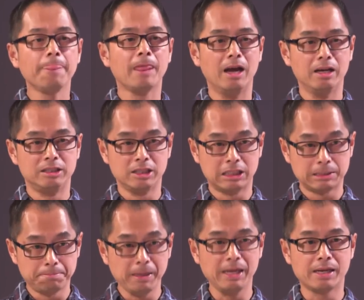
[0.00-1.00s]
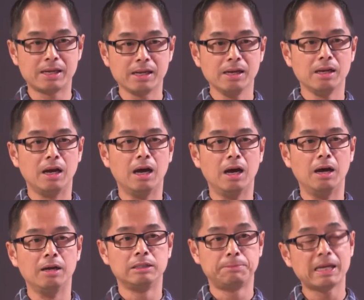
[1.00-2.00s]
uh, to speak
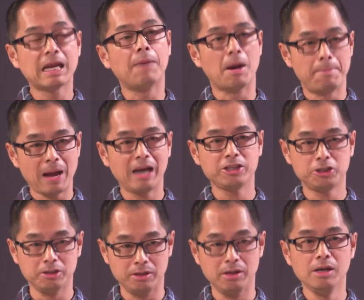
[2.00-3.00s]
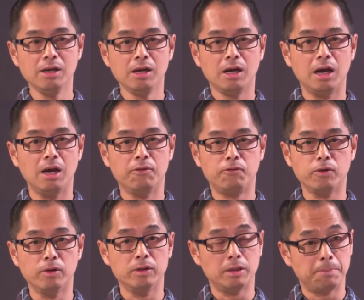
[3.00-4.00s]
uh, speak out my passion uh,
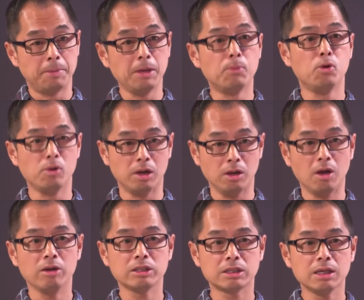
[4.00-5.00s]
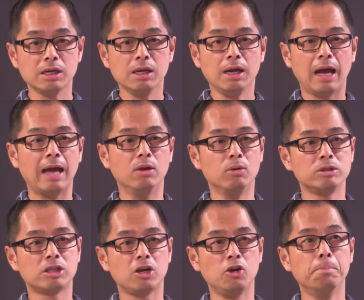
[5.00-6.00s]
for the people who are lost and
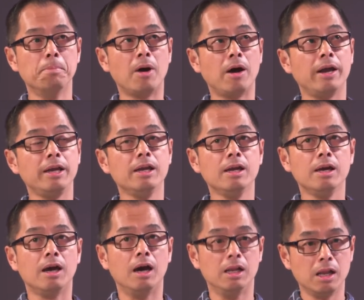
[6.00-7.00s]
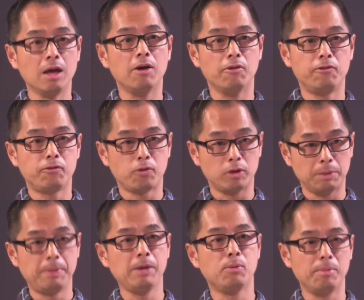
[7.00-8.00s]
also my uh, love for the
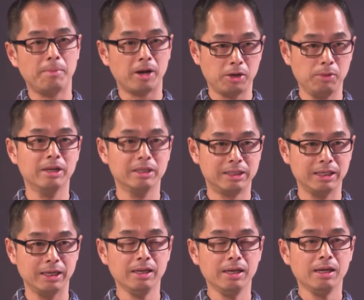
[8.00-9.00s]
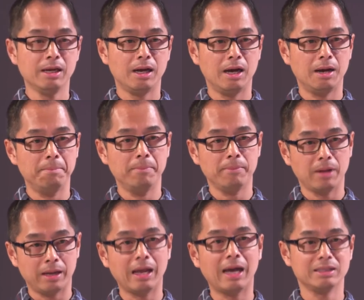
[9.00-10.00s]
people in my community. Um,
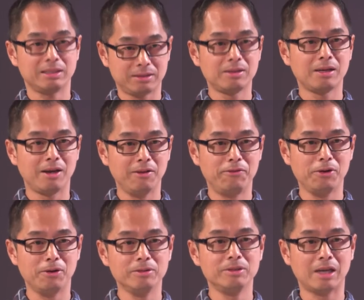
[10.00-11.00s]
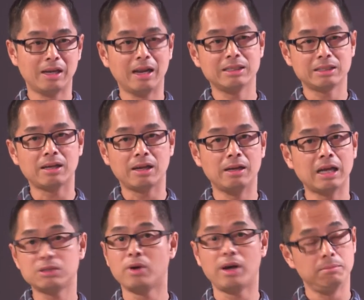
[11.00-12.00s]
and that's how I feel. And that's, and
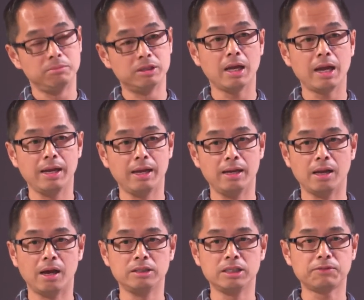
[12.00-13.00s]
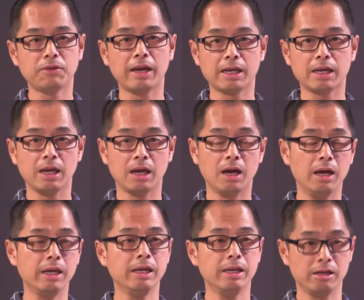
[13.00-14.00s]
that's where I am today. And I just thank uh,
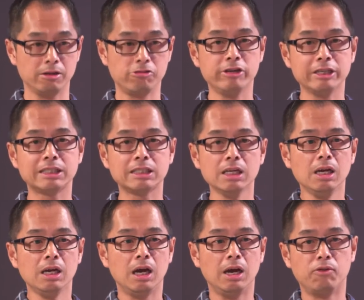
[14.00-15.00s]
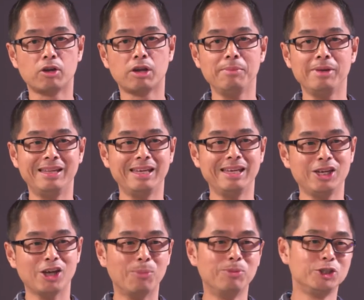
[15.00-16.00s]
Ian and Chris uh, for giving me the
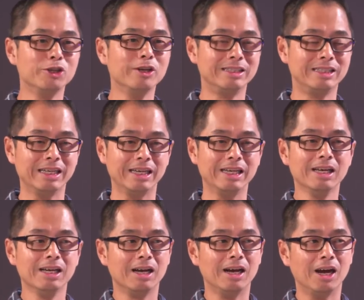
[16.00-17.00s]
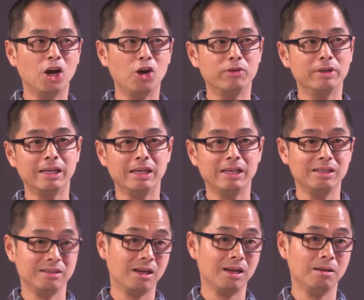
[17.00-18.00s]
opportunity uh, over
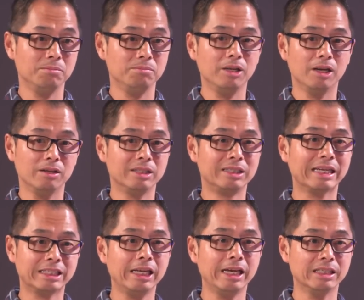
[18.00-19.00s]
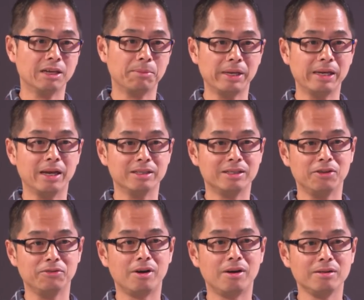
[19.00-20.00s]
the, you know, the six years I've been here so
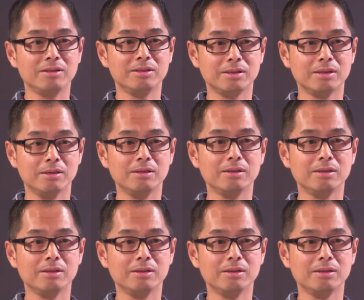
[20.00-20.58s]
far. So, mm.